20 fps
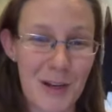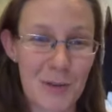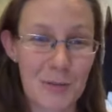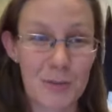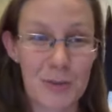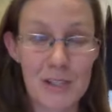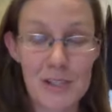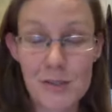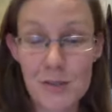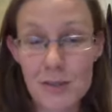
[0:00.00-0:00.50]

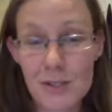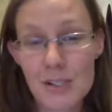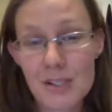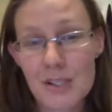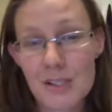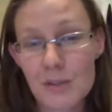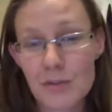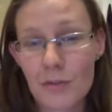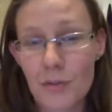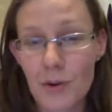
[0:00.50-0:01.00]

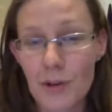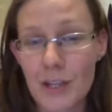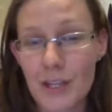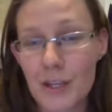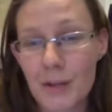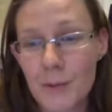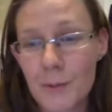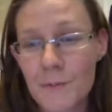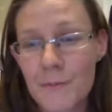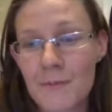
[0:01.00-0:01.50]
resources for
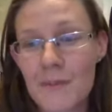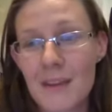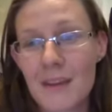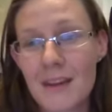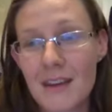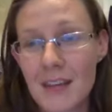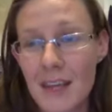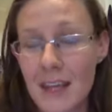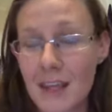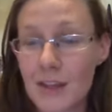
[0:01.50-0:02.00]
you
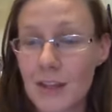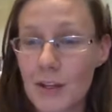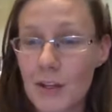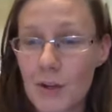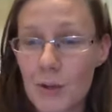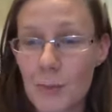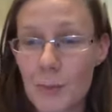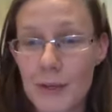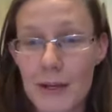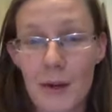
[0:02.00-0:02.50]
in the
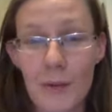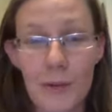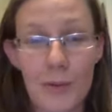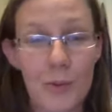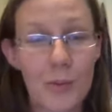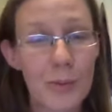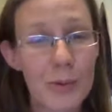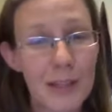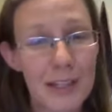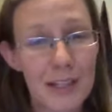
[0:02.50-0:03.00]
group, and I
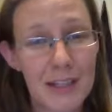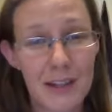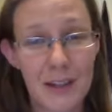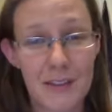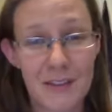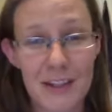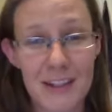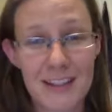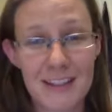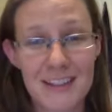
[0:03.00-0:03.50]
would really
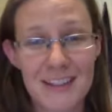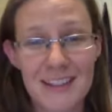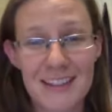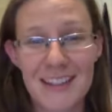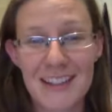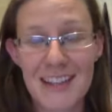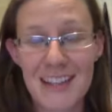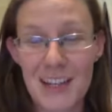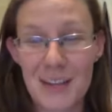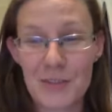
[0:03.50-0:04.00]
love it
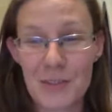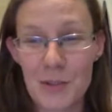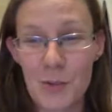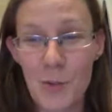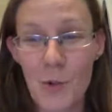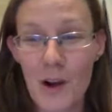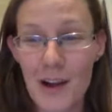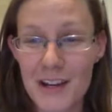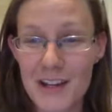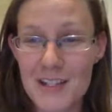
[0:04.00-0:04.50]
if you
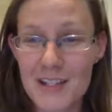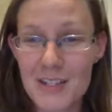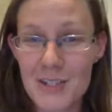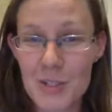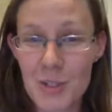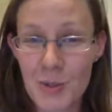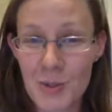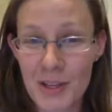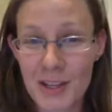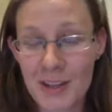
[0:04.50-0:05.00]
wanted to
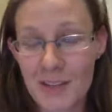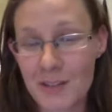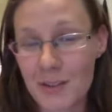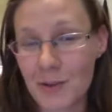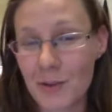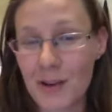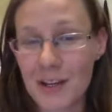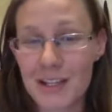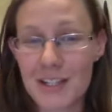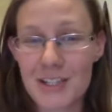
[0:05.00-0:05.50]
join, if you
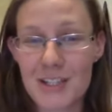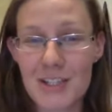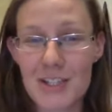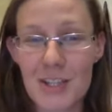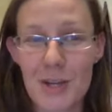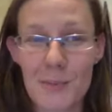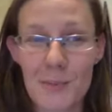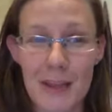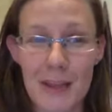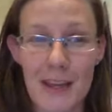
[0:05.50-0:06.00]
wanted to
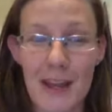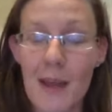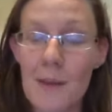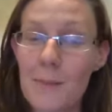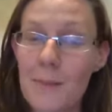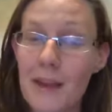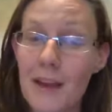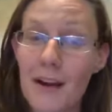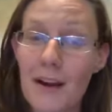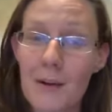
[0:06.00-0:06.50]
jump in
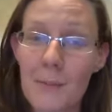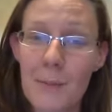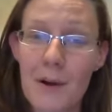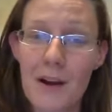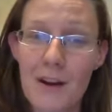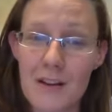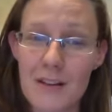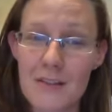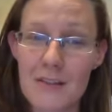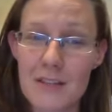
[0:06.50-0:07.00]
and become
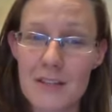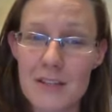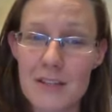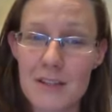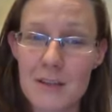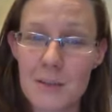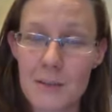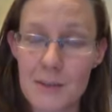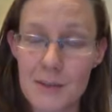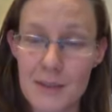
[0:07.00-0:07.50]
part of this
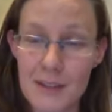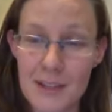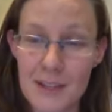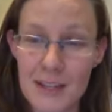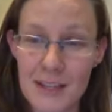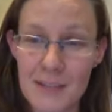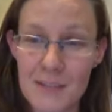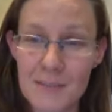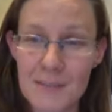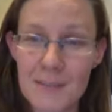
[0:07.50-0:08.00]
community.